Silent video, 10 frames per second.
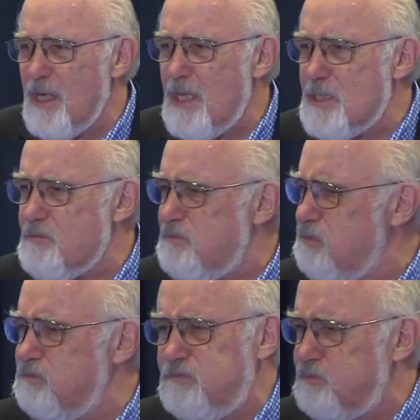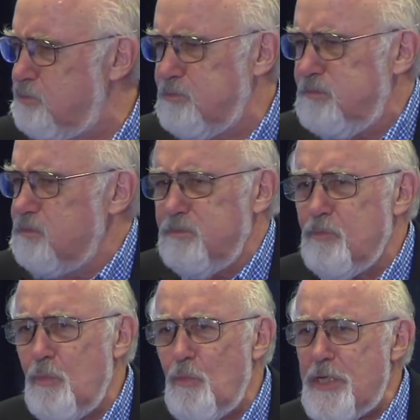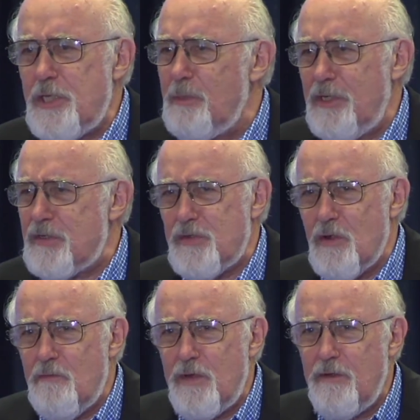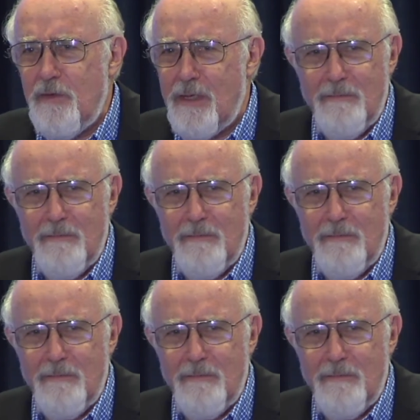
It's reasonably conservative.